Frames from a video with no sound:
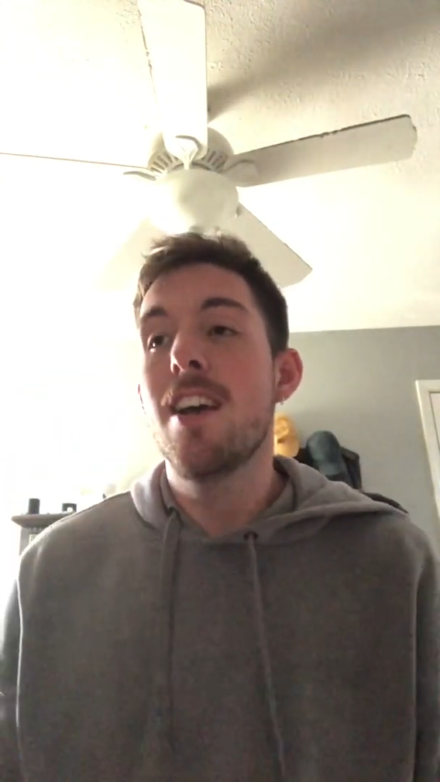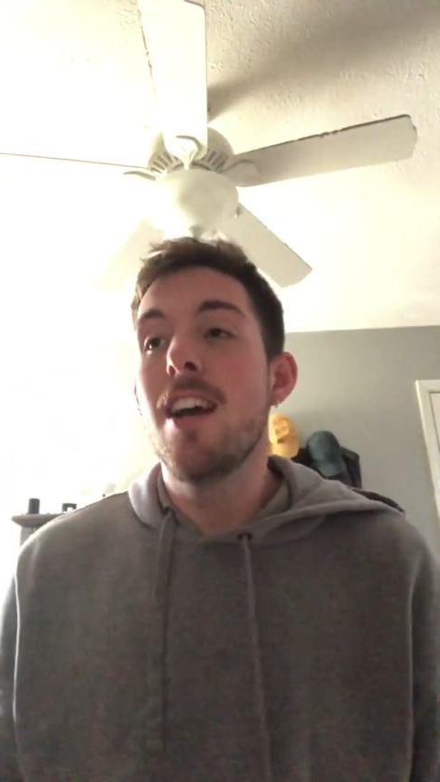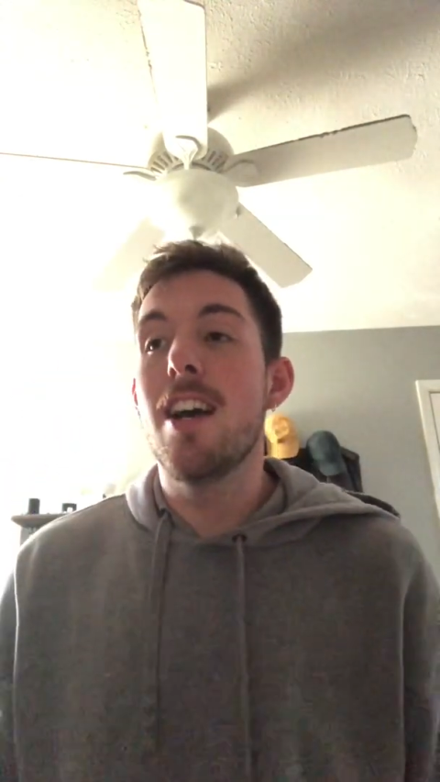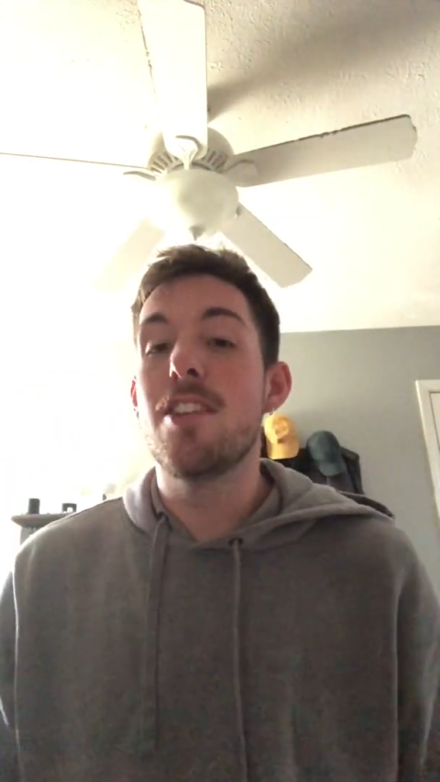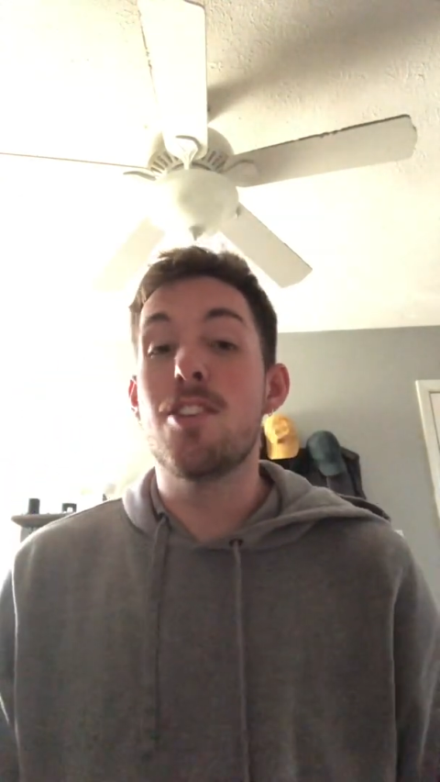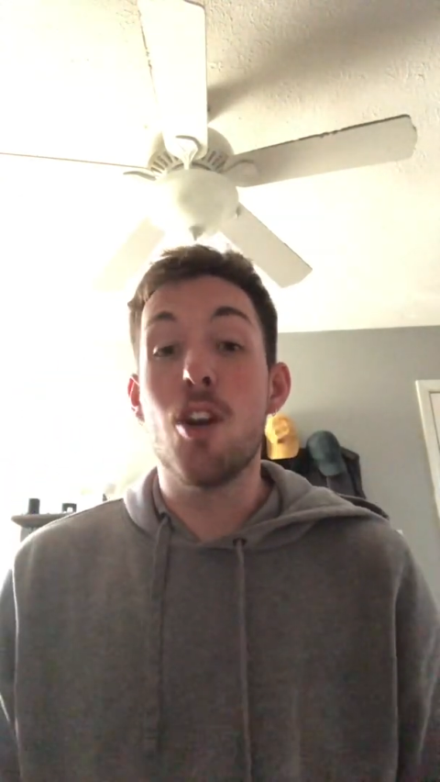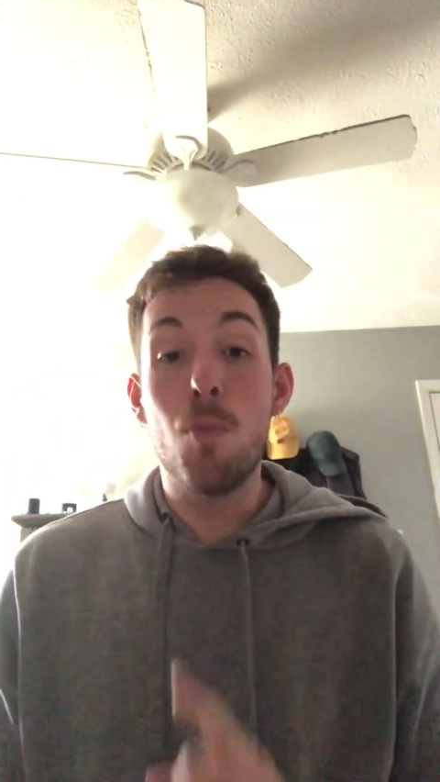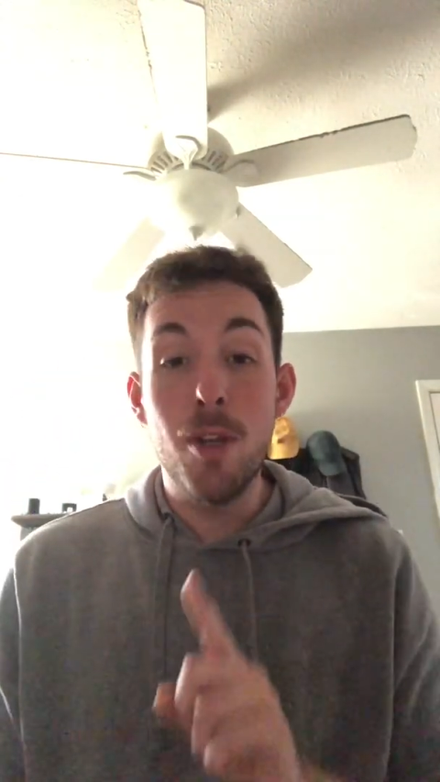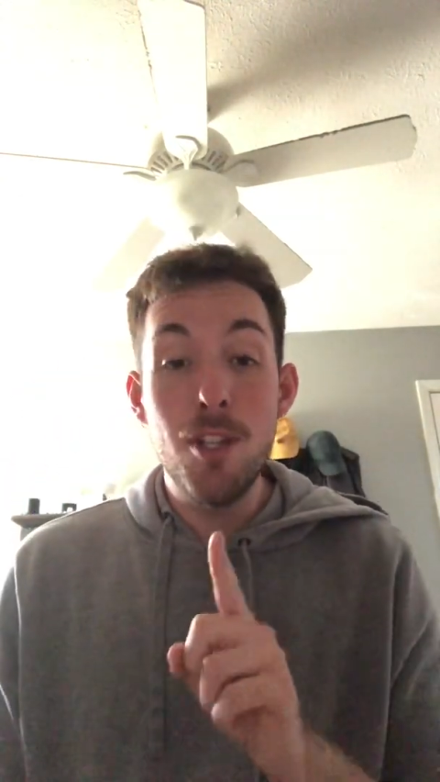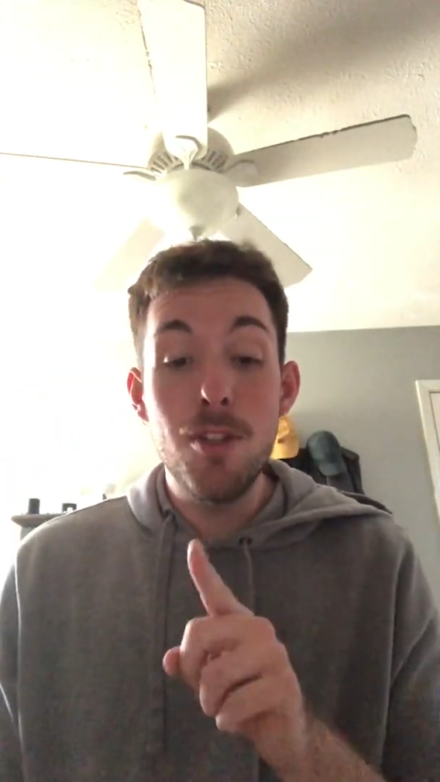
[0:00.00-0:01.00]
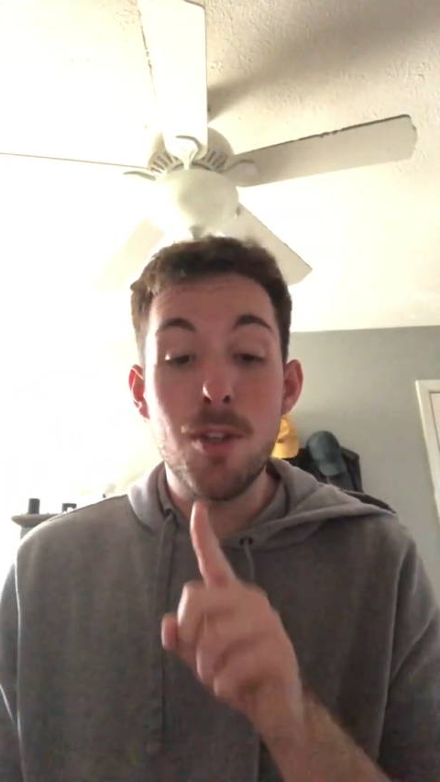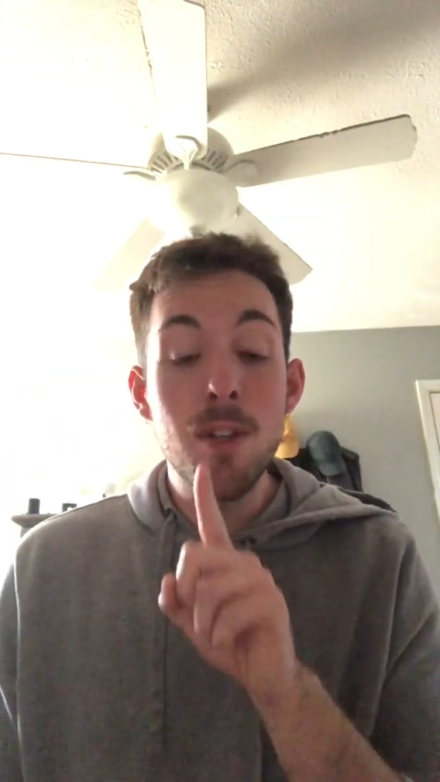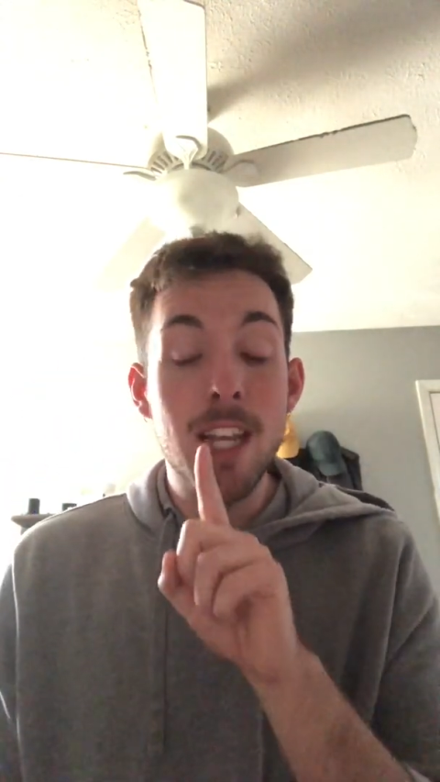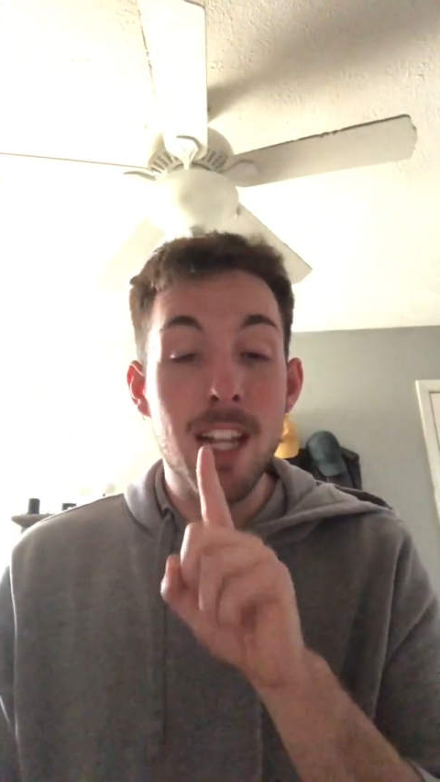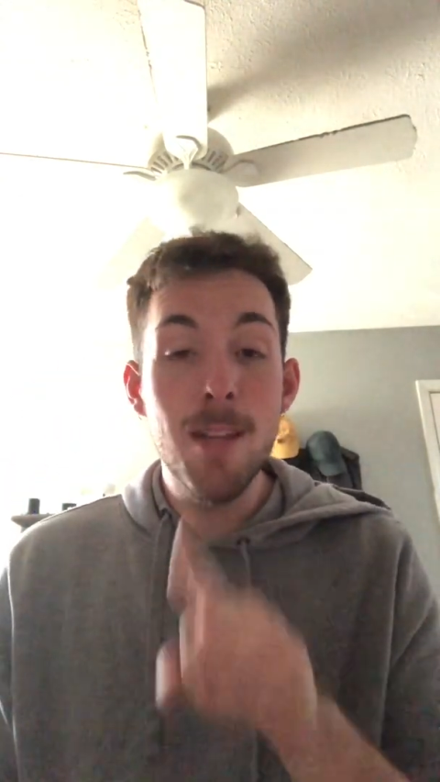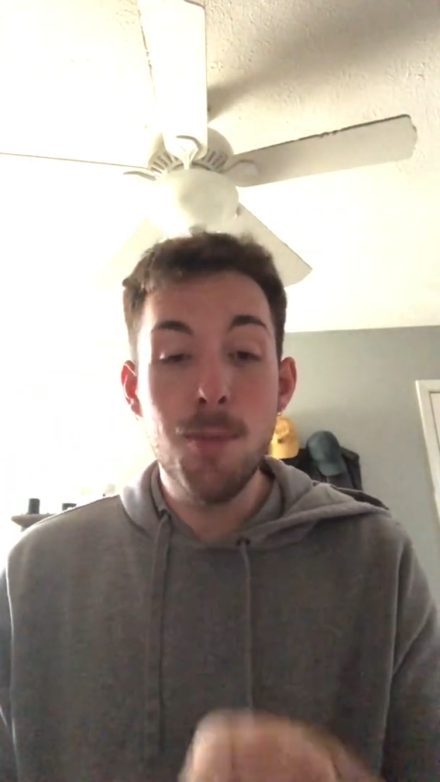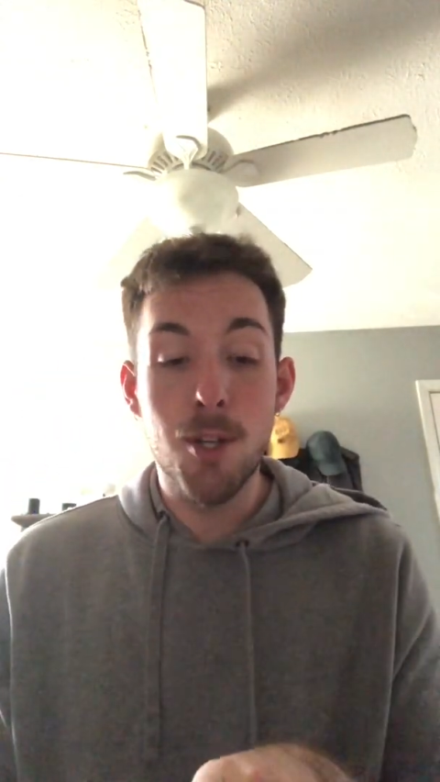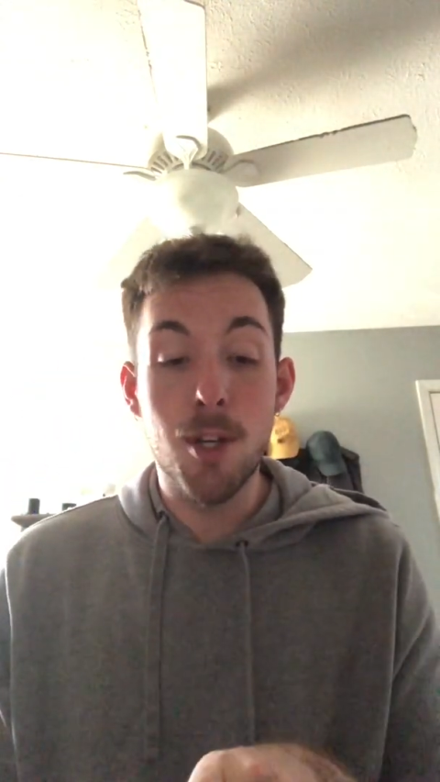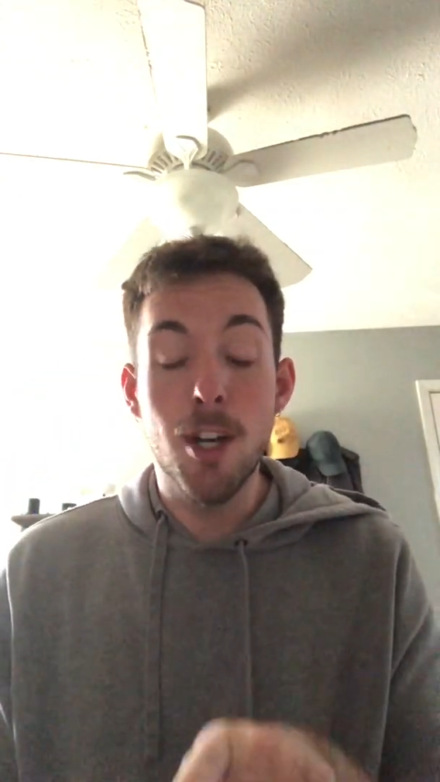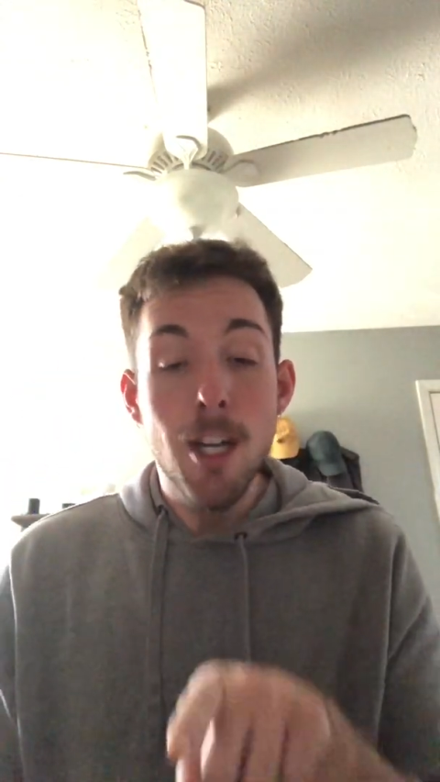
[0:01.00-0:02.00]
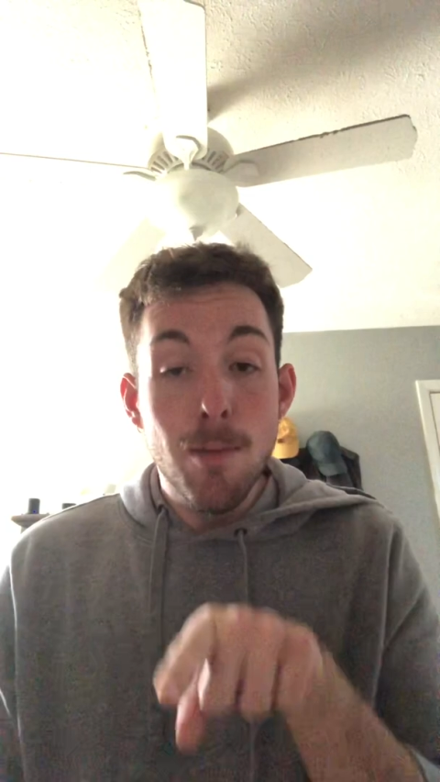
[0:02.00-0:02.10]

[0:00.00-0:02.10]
And so when you do that lip trill,